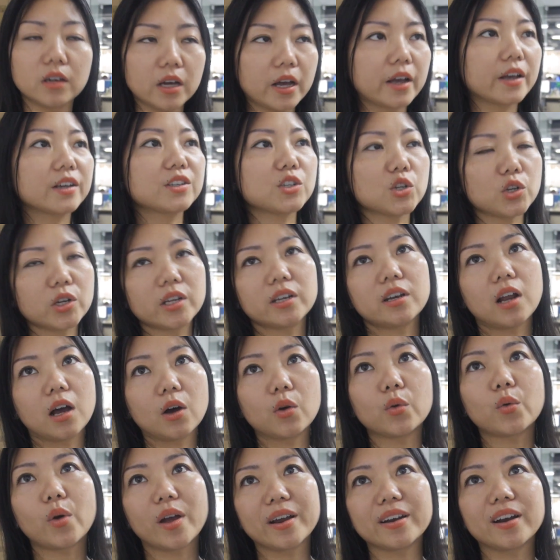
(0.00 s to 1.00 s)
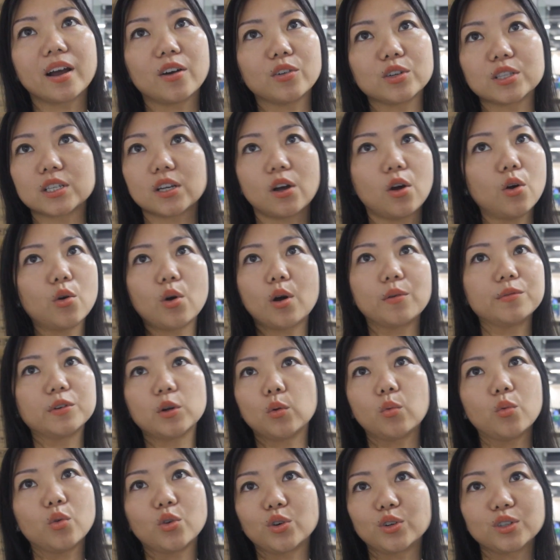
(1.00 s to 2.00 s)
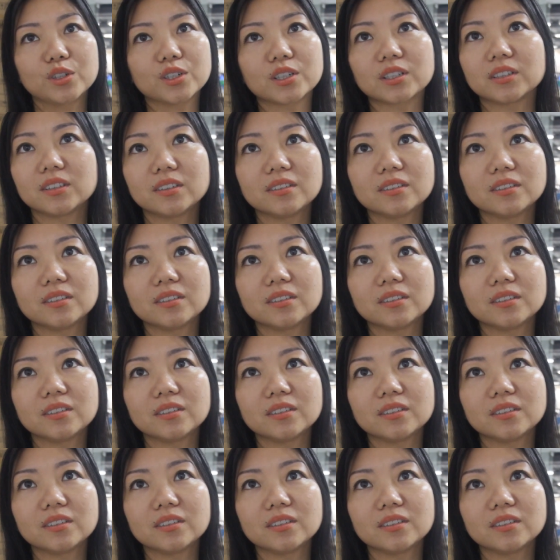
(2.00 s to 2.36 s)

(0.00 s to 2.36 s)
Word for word: Actually, now right now it's whole of the world.